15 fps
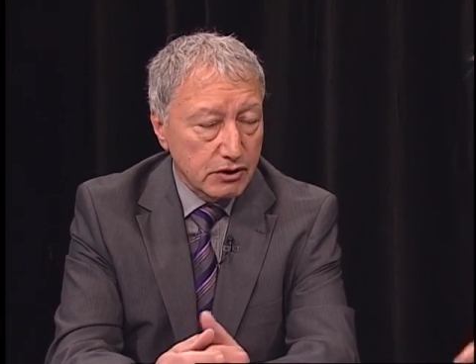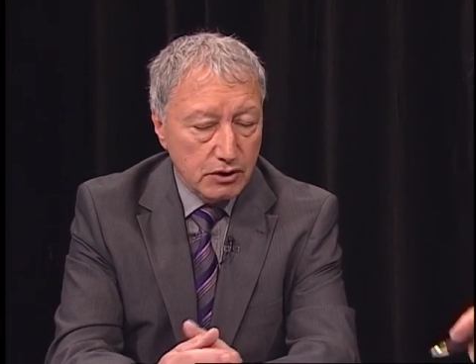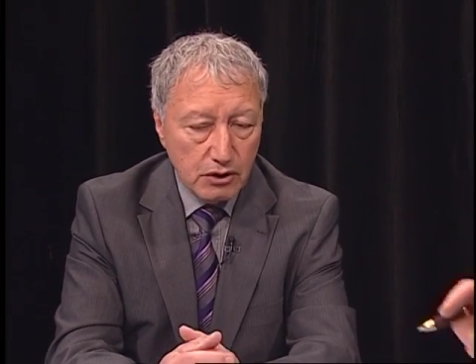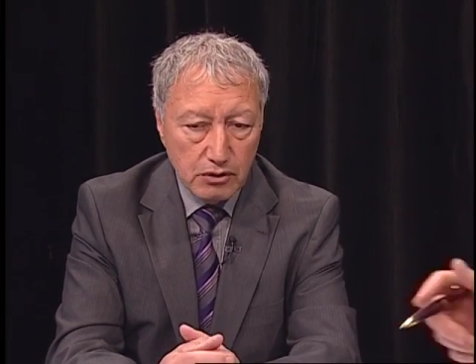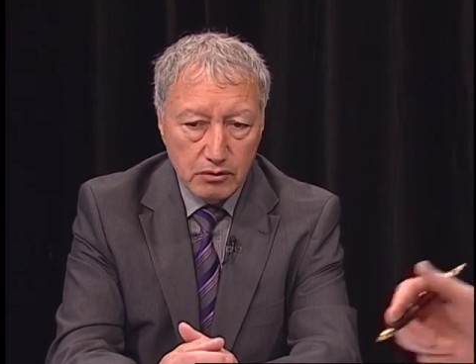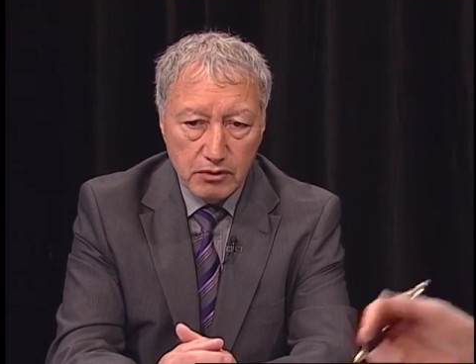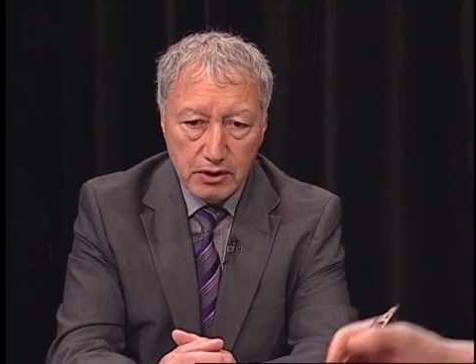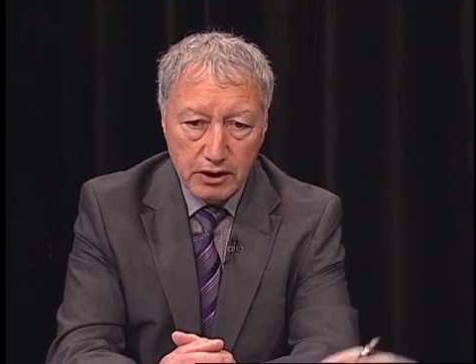
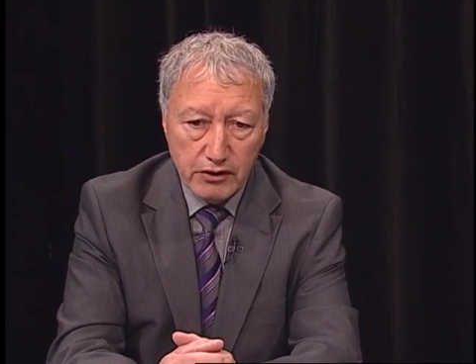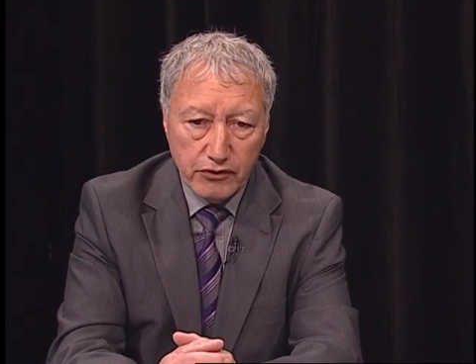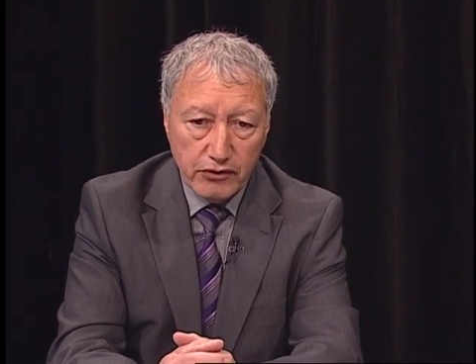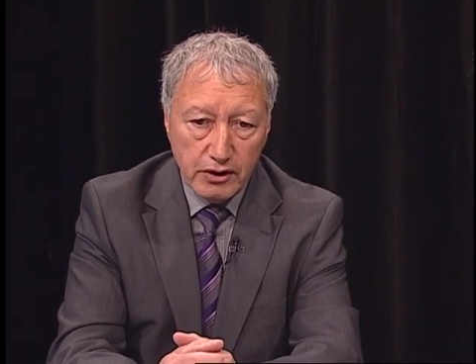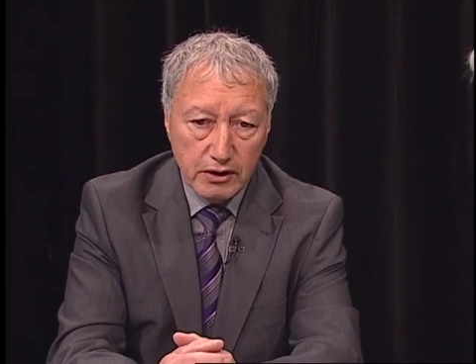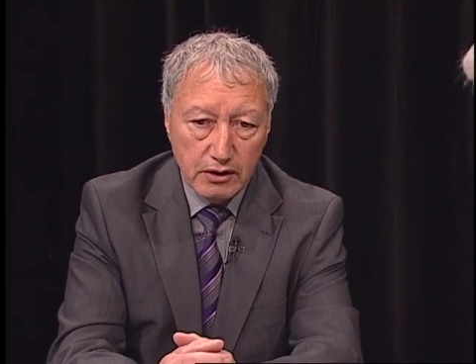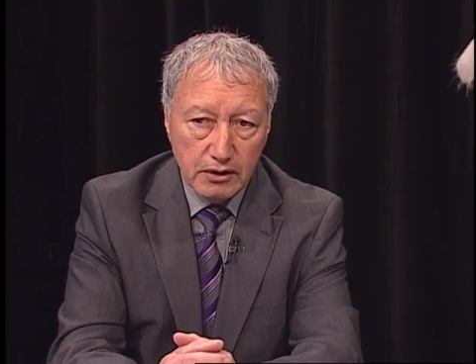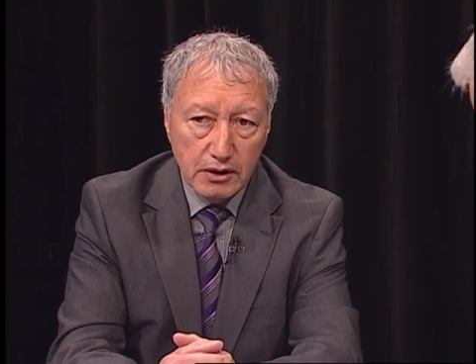know this,
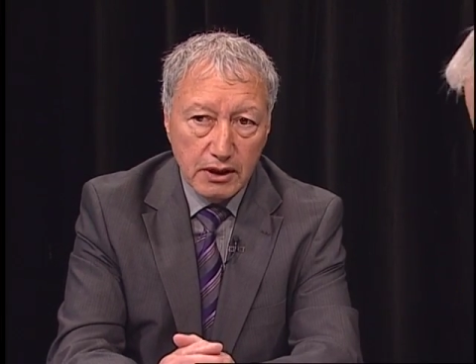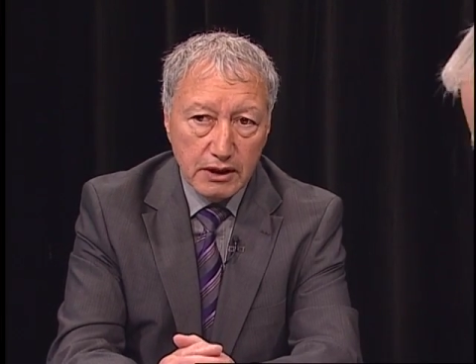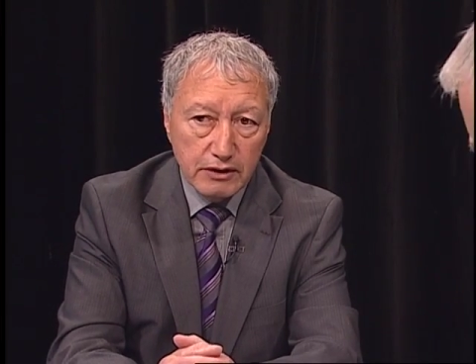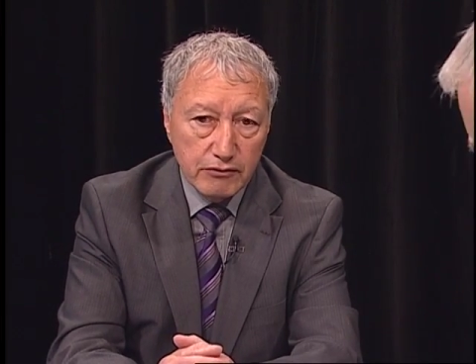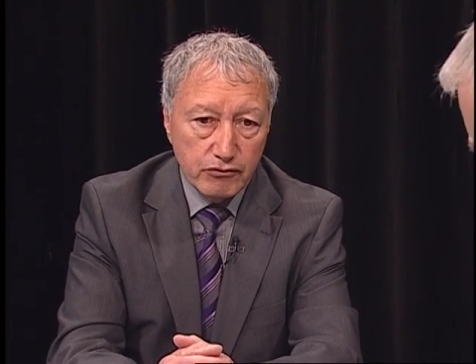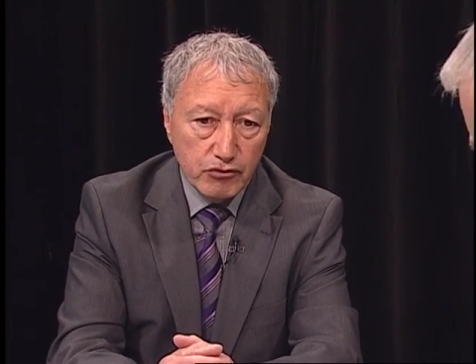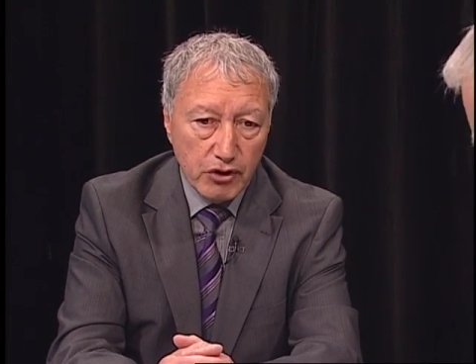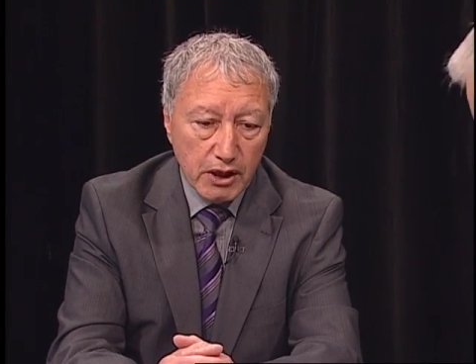that a lot
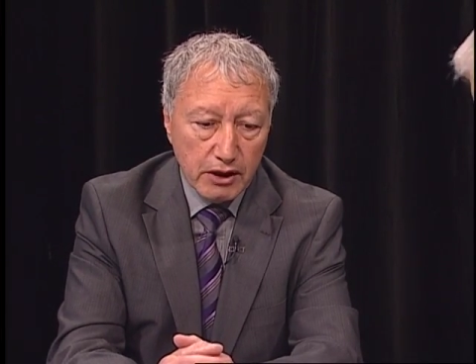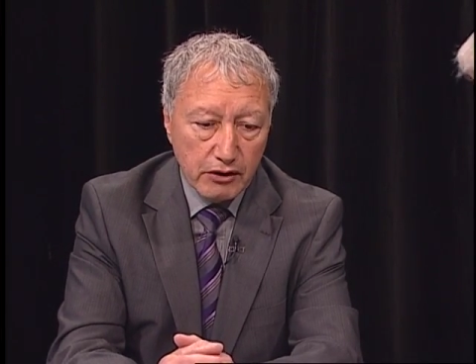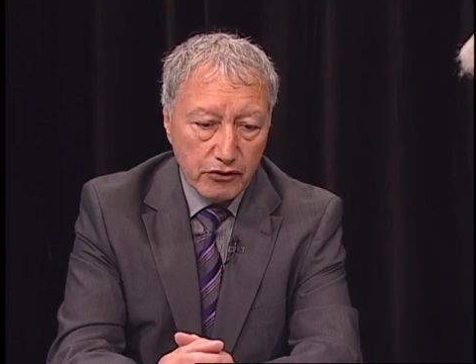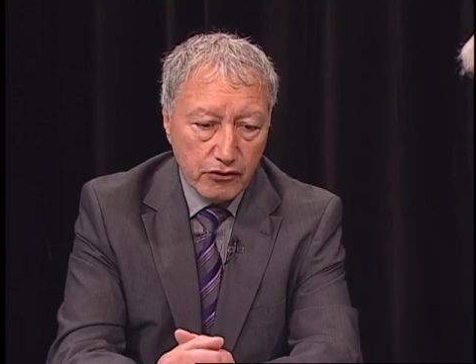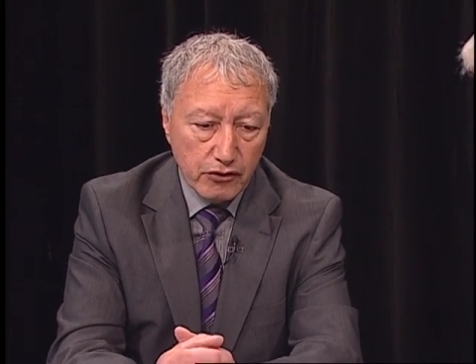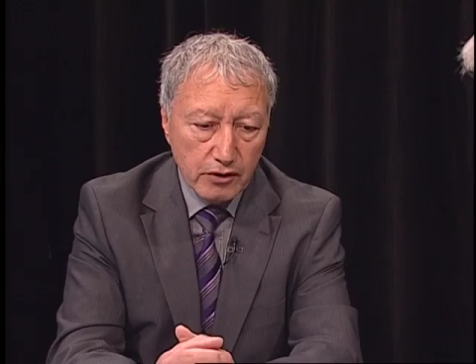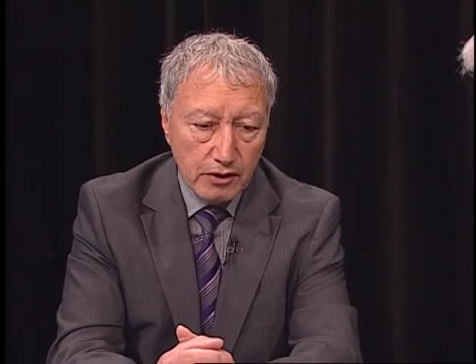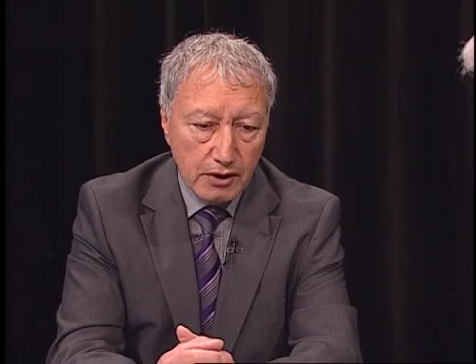of drugs